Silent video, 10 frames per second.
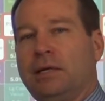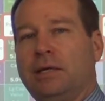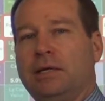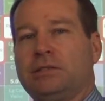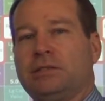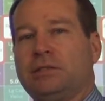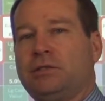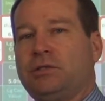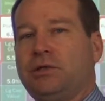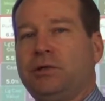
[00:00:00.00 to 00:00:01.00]
It's the
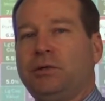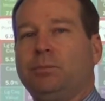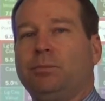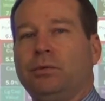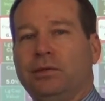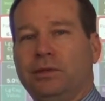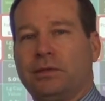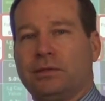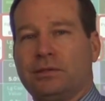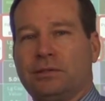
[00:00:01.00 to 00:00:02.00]
sheer
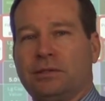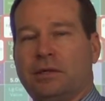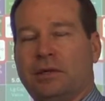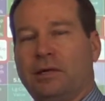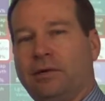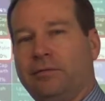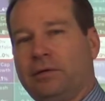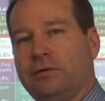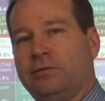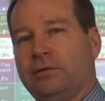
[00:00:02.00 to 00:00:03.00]
brilliance of
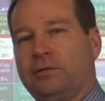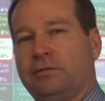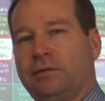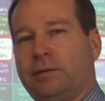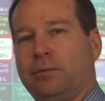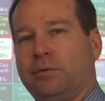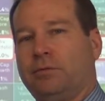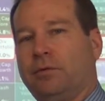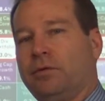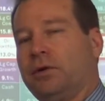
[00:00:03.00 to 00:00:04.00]
a diversified
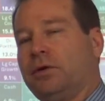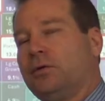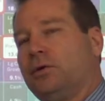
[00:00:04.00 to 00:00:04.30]
portfolio.